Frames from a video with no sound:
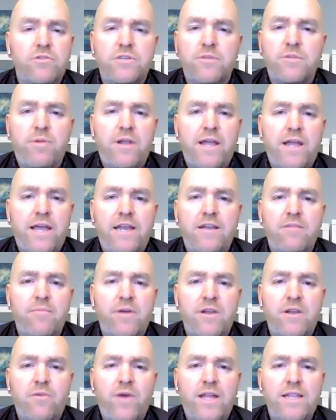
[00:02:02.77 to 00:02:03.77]
to play, no
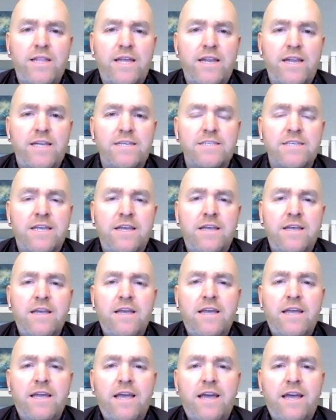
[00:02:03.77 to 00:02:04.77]
matter when that is,
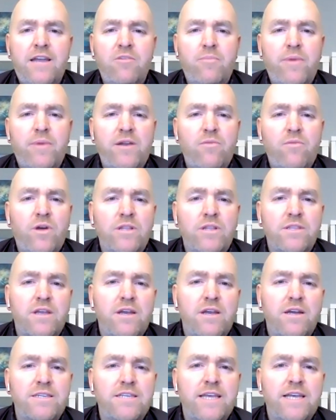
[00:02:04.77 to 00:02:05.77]
and no matter what the
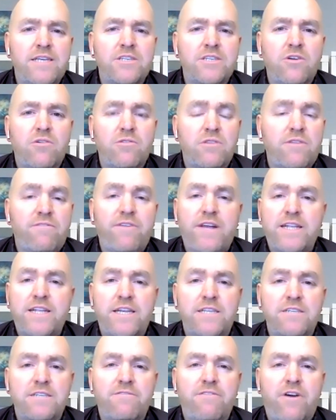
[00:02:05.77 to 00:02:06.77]
context. So the fact that
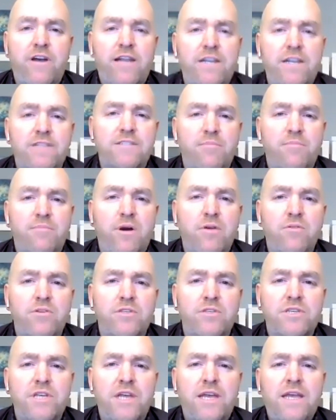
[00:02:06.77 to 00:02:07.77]
it's a final is a
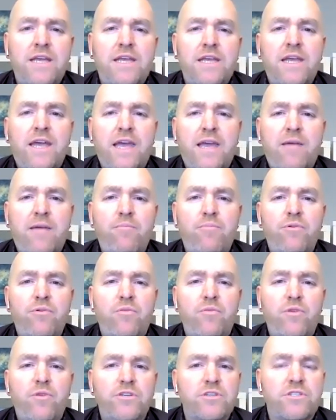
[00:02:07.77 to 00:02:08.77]
bonus.
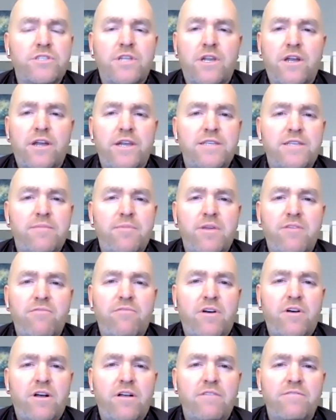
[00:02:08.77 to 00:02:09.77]
But we're just delighted to be
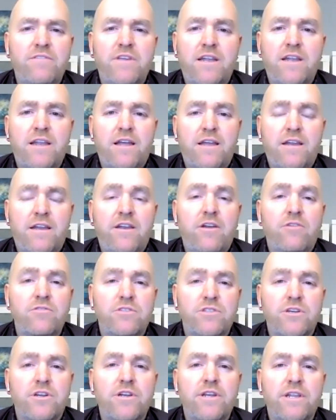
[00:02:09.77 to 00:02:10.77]
involved, and I know
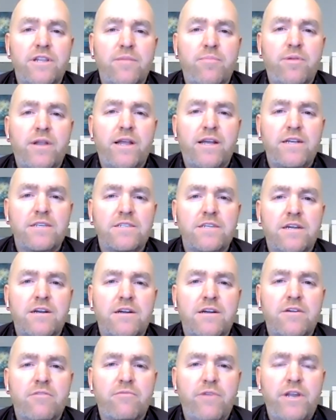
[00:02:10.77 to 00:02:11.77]
certainly the players
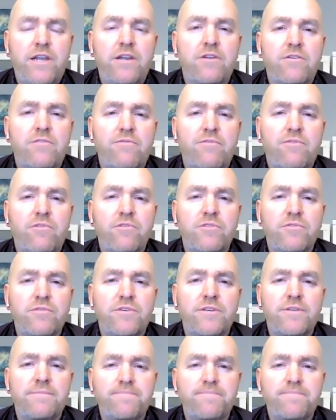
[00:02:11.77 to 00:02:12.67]
are really looking forward to it.